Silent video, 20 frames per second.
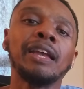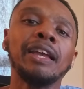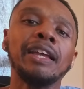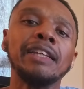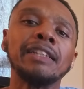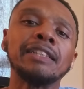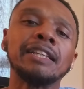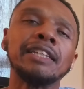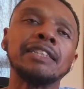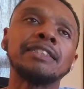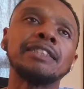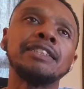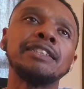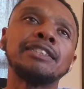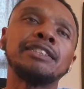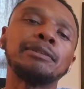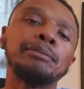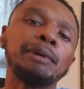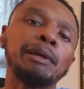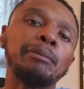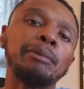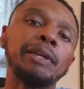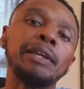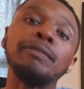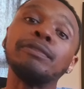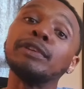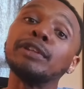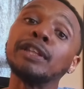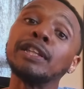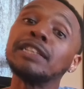It's good to maybe
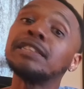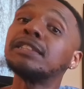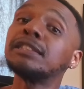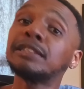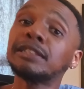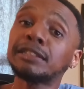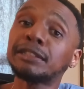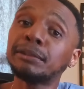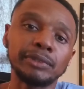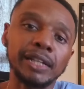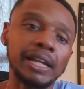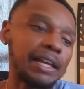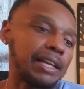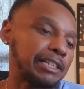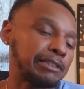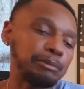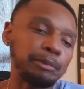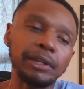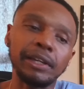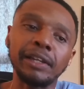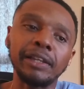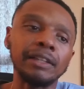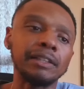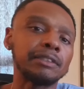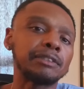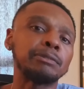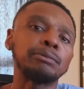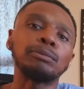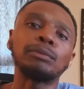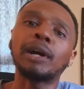even listen to some jazz
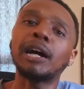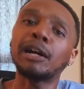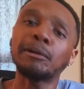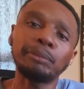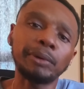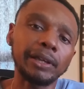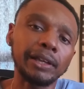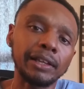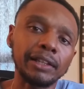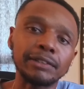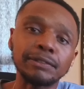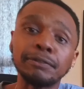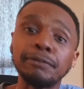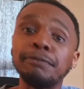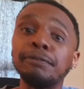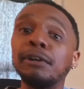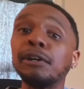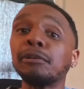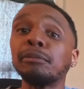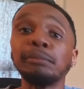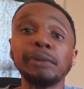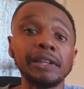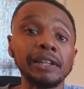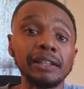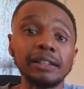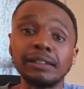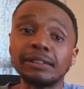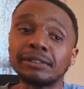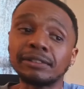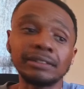bands, some rock bands, some funk
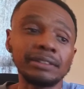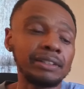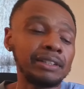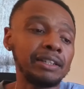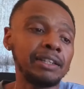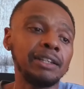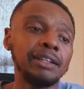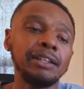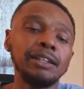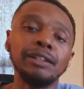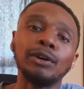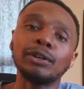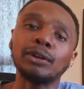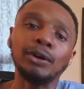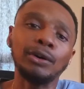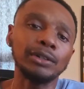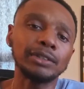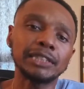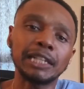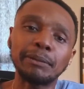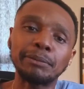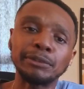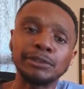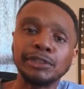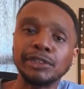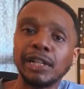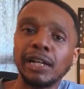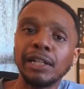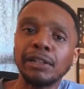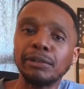bands, all types of
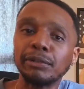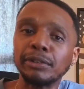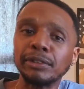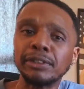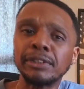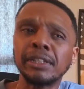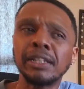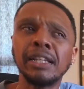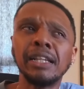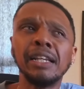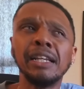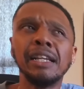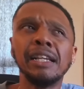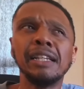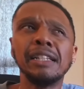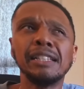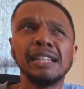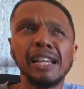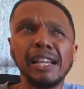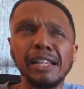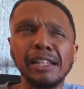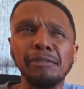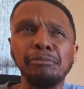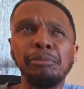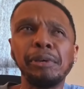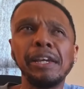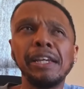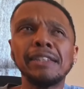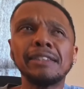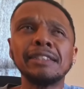genres, and
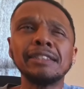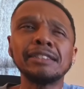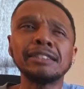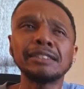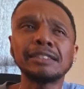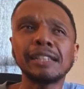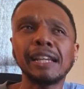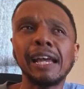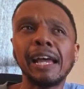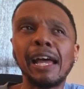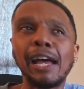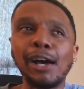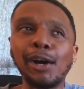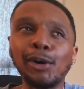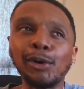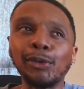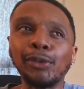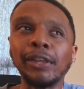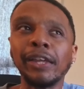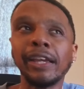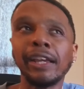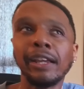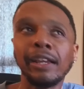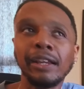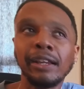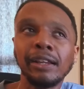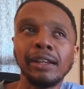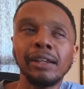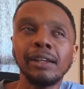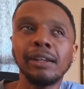pay attention to how
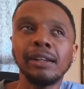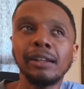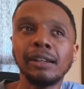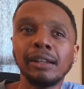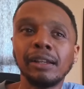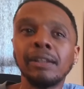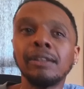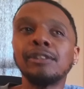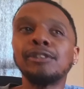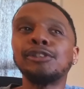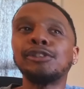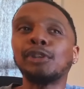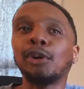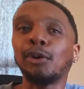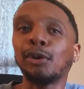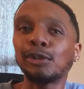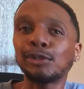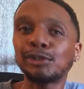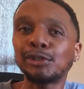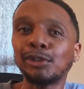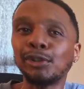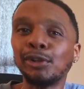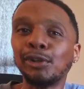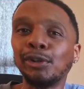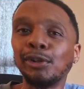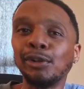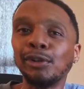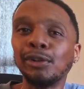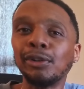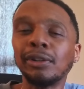they start a
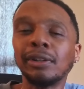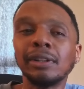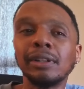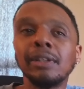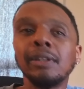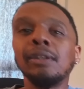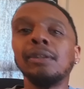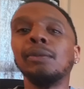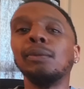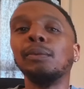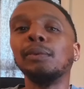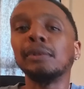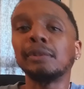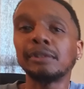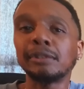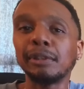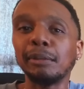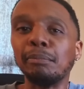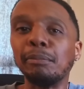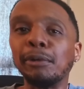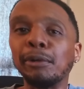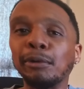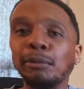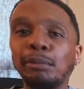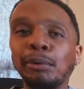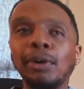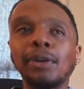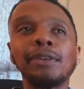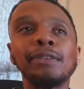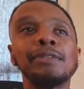song, what's the middle
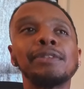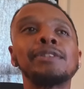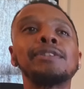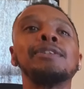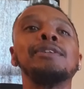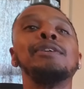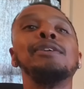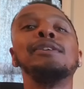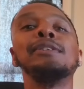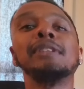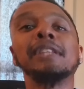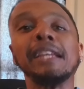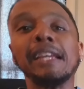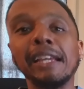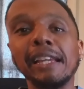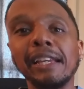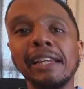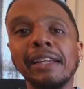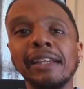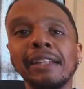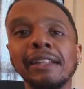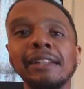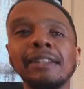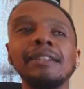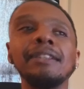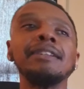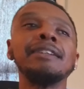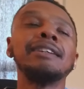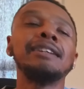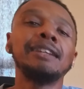part of the song, the
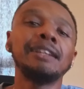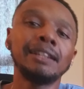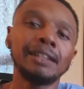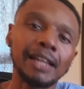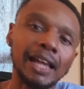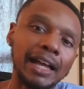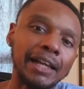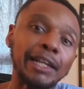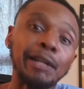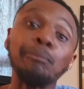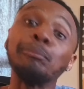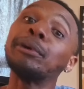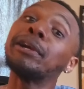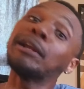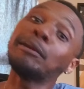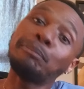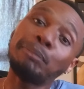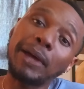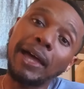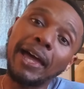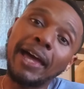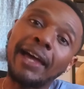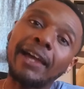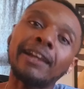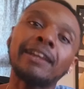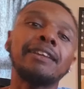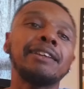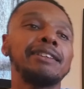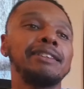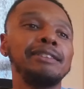end, how they bring it
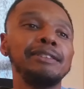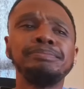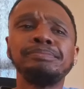back.